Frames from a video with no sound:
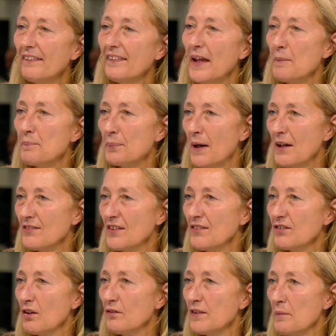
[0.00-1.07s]
the
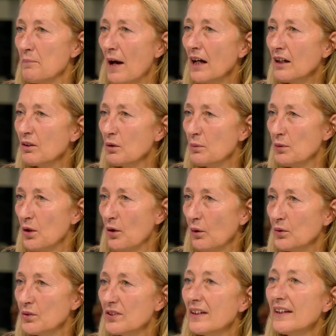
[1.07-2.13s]
presence of the
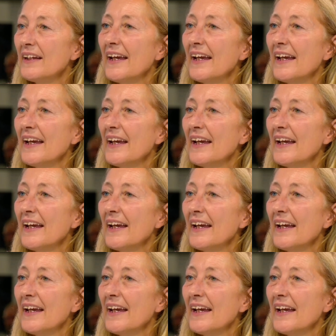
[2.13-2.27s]
microbiote